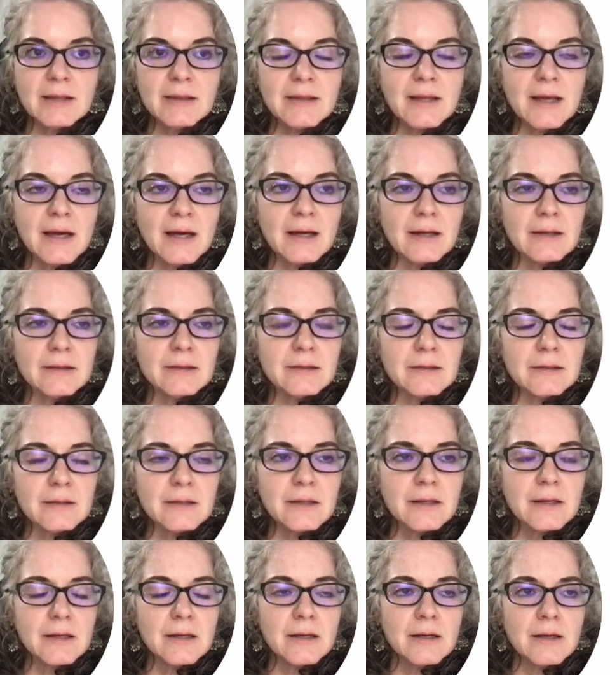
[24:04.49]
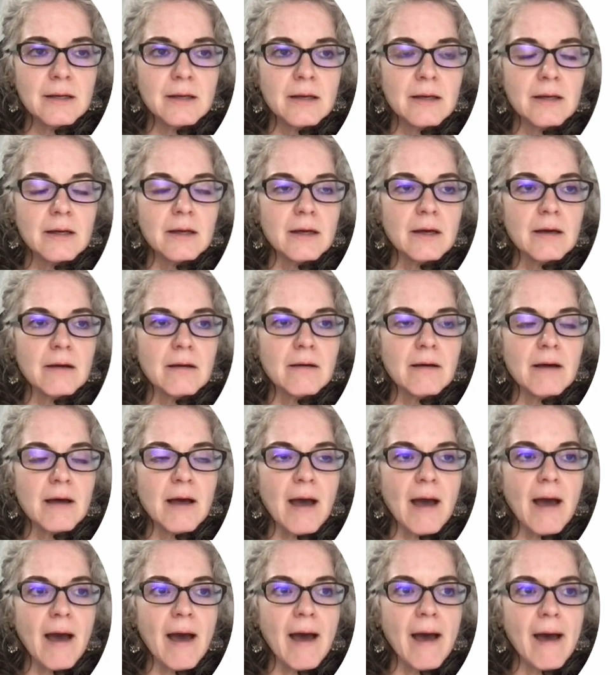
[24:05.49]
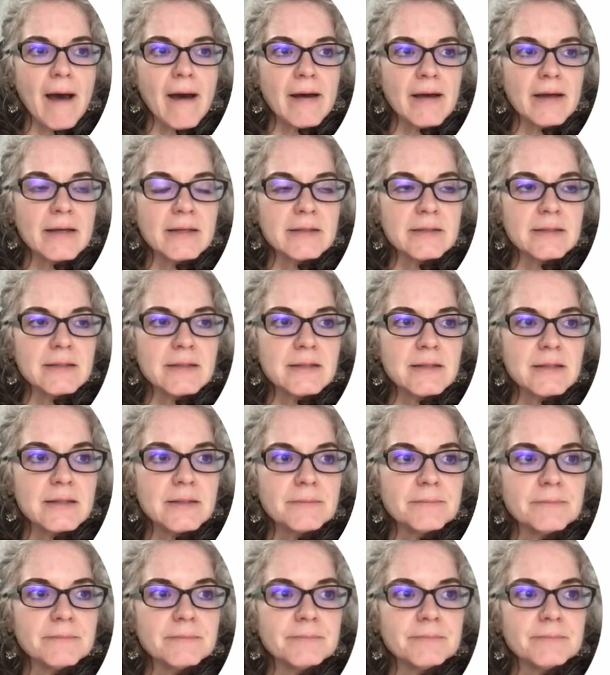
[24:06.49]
that has